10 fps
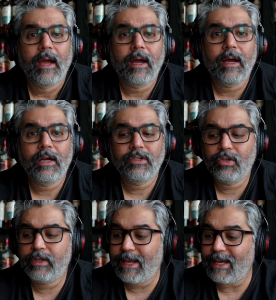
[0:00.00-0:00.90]

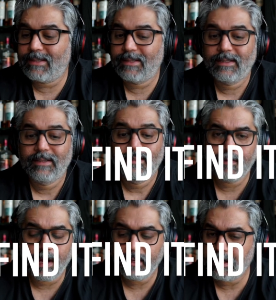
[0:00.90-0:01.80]
So yes,
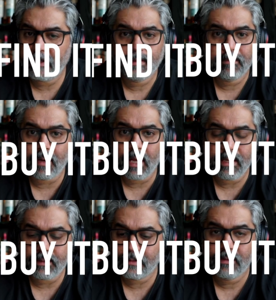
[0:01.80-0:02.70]
find it, buy
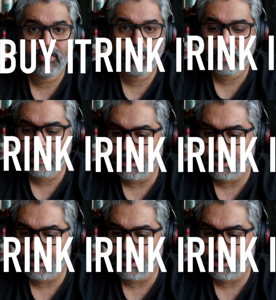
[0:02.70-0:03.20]
it, drink